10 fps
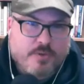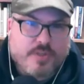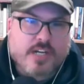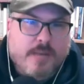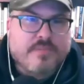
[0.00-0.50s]

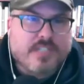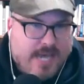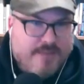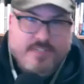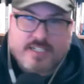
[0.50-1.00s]
There comes
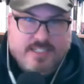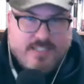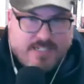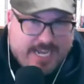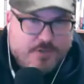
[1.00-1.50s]
conflict. It's
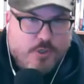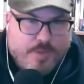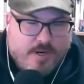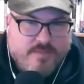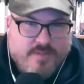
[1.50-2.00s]
a natural
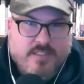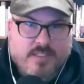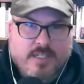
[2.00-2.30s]
part of it.